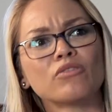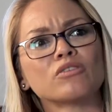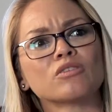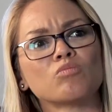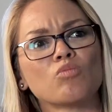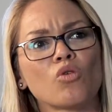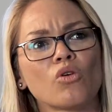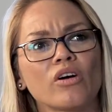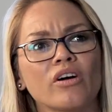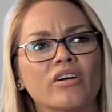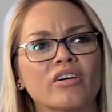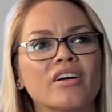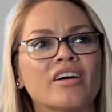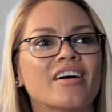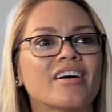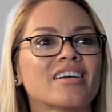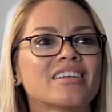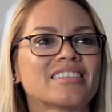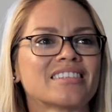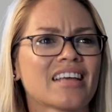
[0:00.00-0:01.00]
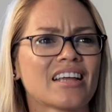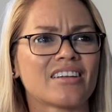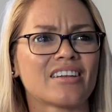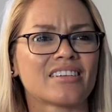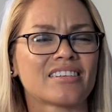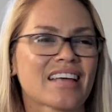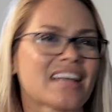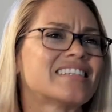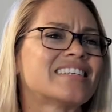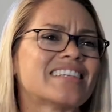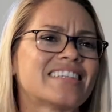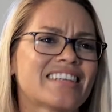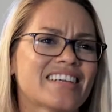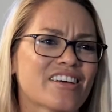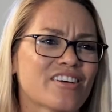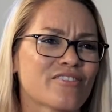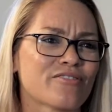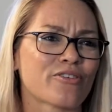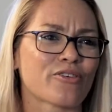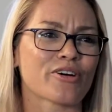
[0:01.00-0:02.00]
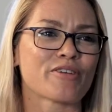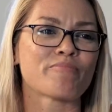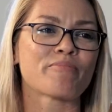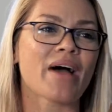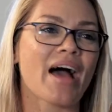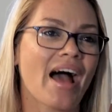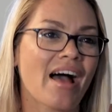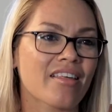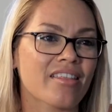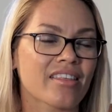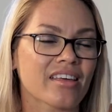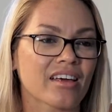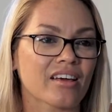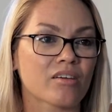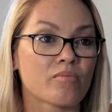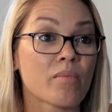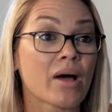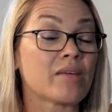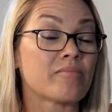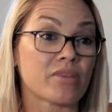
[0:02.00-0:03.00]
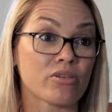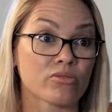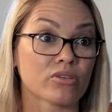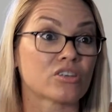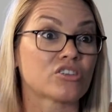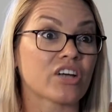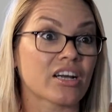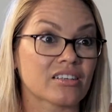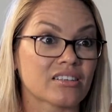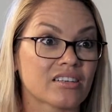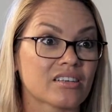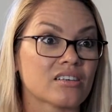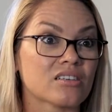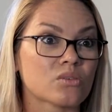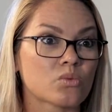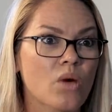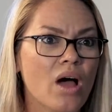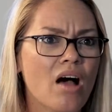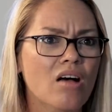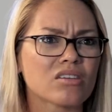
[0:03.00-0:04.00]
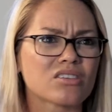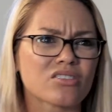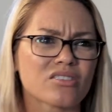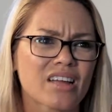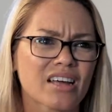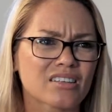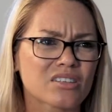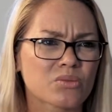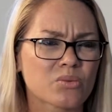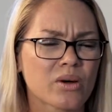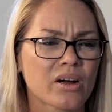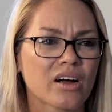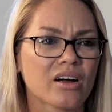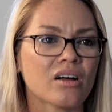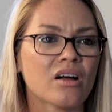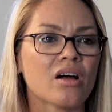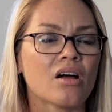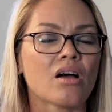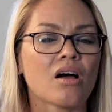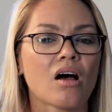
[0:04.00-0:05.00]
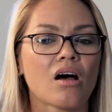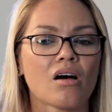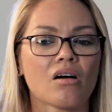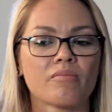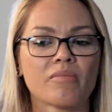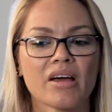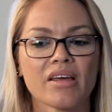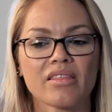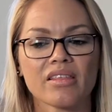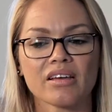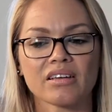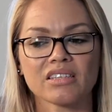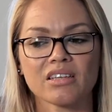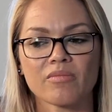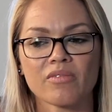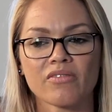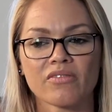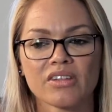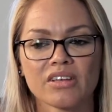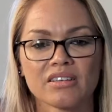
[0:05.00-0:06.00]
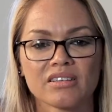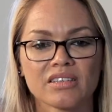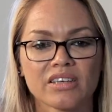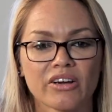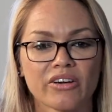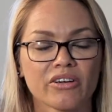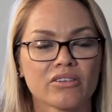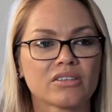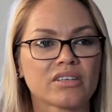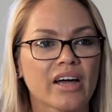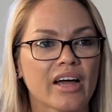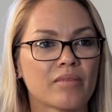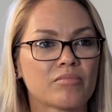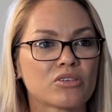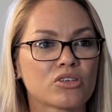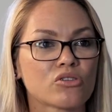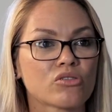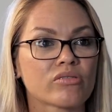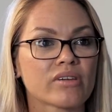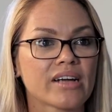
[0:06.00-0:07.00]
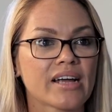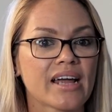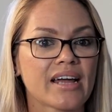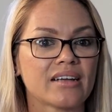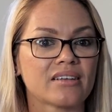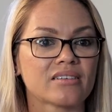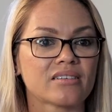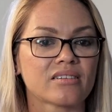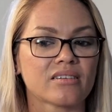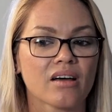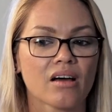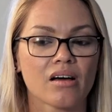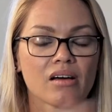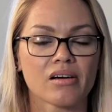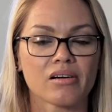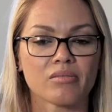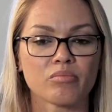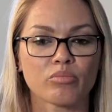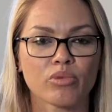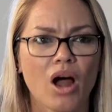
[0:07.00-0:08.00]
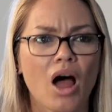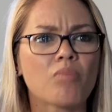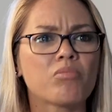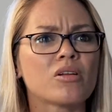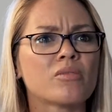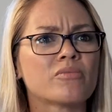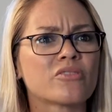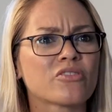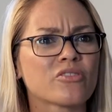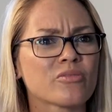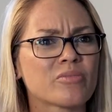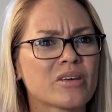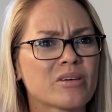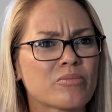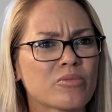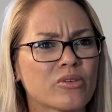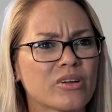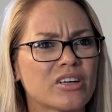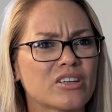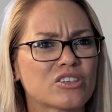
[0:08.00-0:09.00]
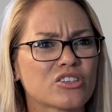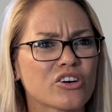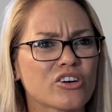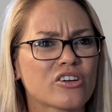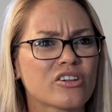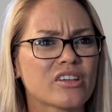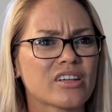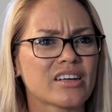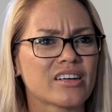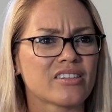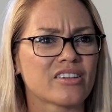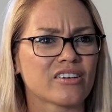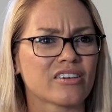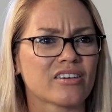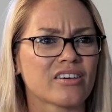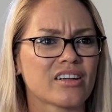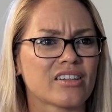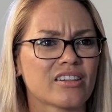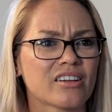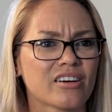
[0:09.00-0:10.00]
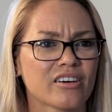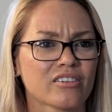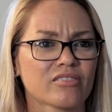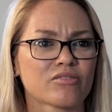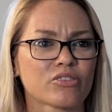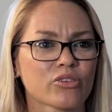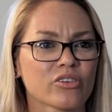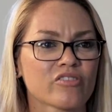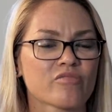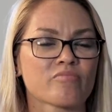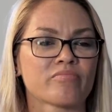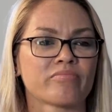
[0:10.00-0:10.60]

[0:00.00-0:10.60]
who's more sensitive or empathic might be rejected as well. So that's where I think some of these stereotypes create problems for people internally in their sort of